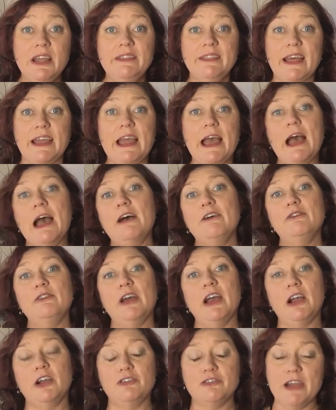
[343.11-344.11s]
They have
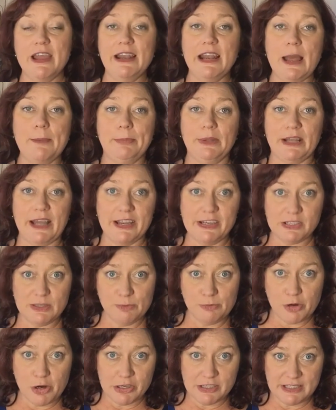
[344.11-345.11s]
a grant
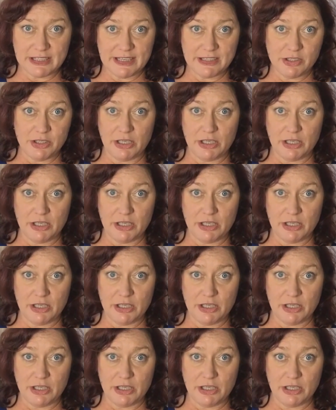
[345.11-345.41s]
application process.